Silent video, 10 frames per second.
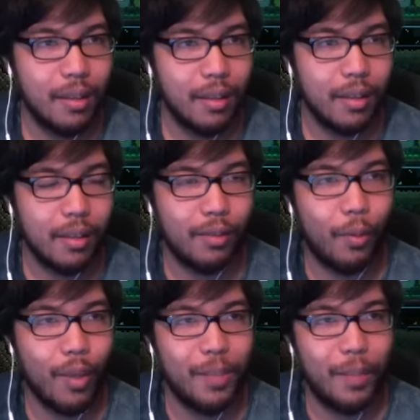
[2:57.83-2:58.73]
Let your
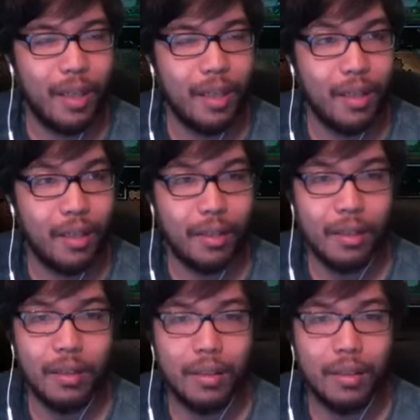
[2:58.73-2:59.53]
voice be heard.